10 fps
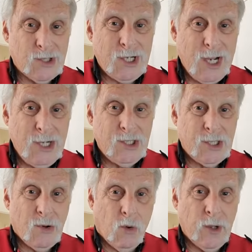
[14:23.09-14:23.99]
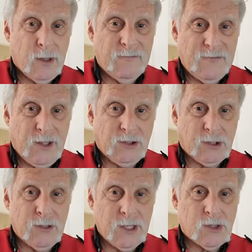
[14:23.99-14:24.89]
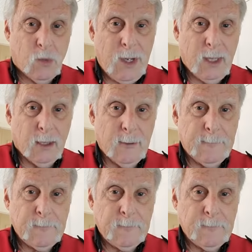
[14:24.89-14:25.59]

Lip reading: change the oil filter as well.